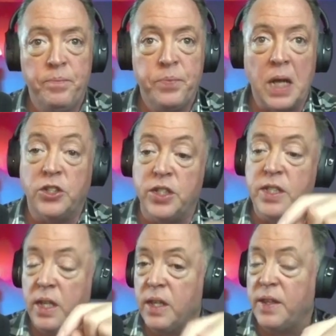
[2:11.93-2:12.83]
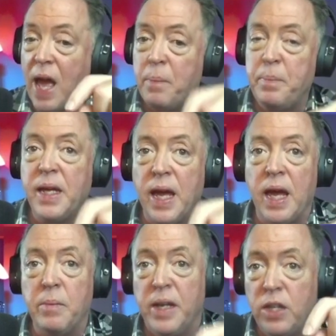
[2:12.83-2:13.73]
And she said that that
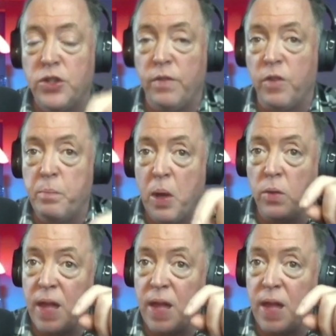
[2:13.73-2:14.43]
became an issue for both